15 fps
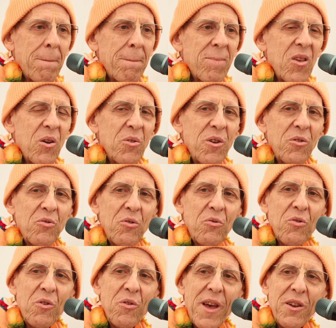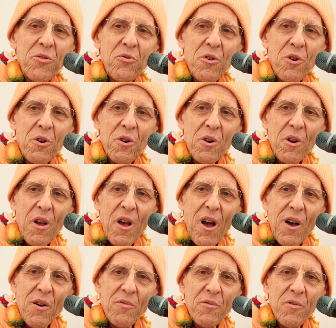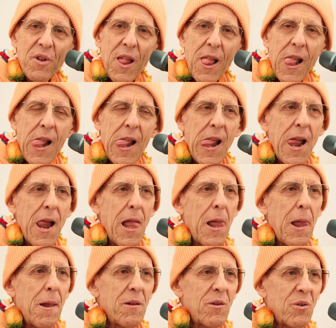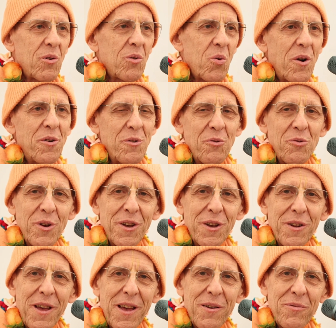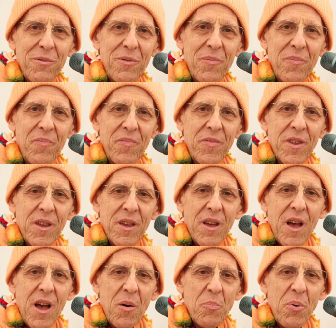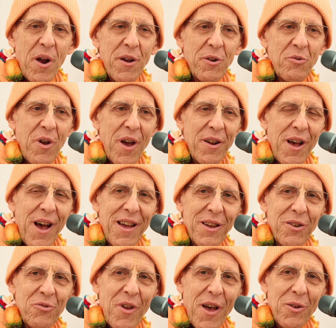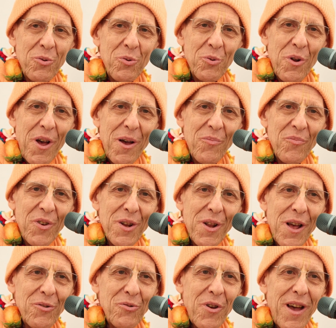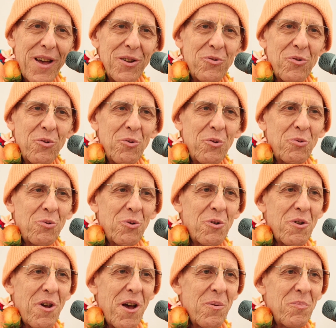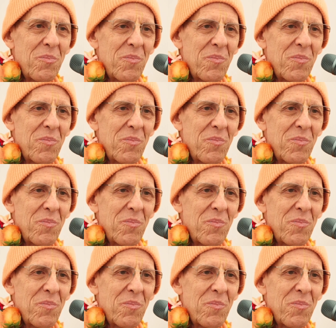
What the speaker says: Now this is the nature of Lord Nrsingadev. Parachanaya sadhunam vinashaya chadushkritam.